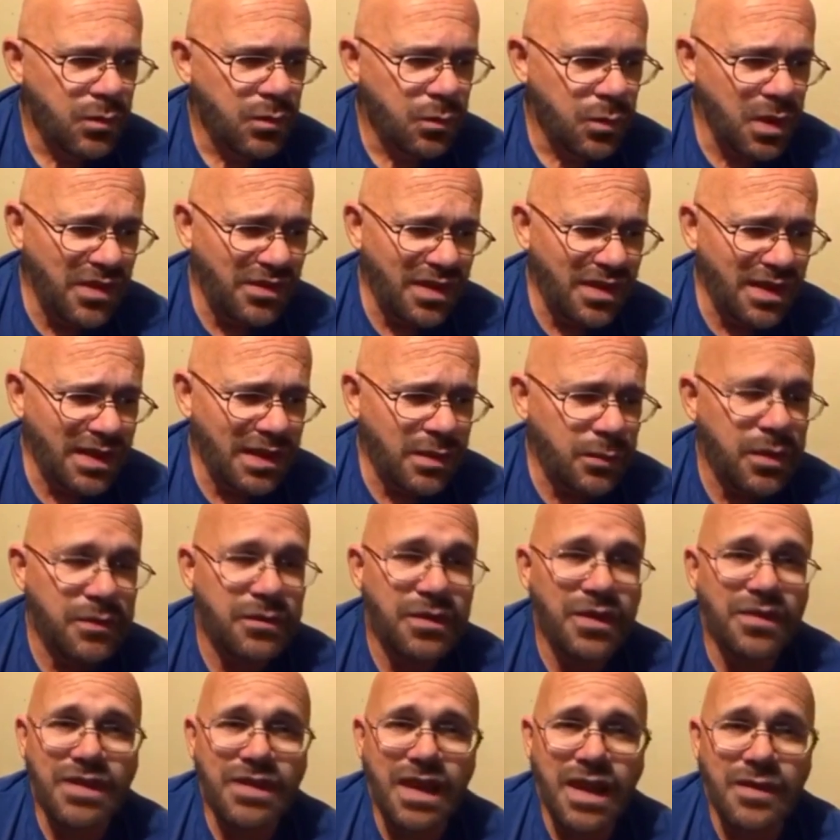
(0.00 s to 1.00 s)
Recently, we've
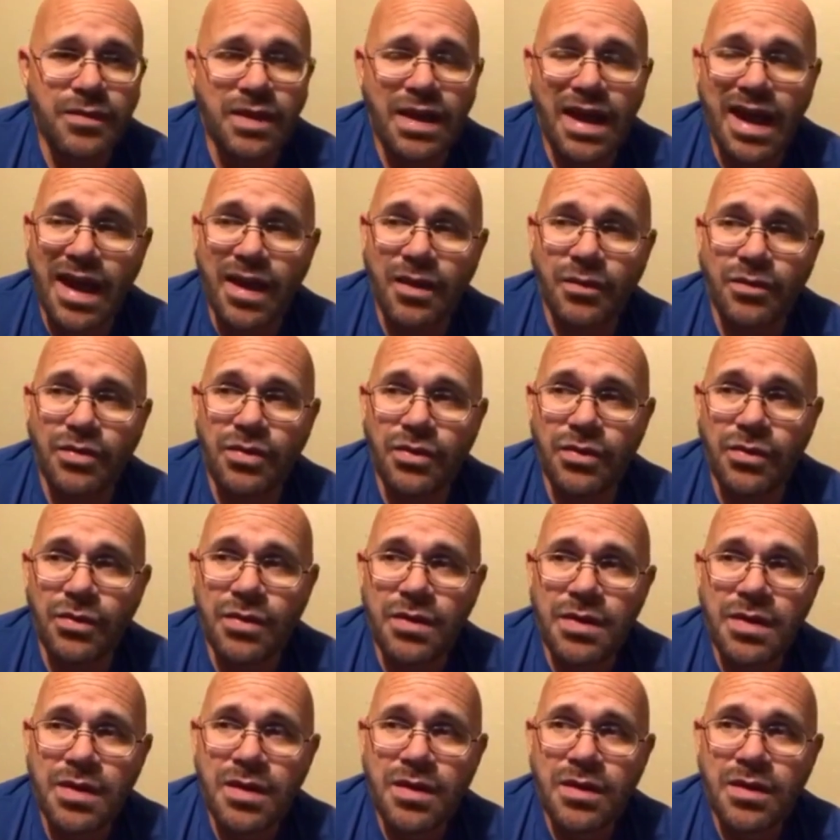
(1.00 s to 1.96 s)
discovered how to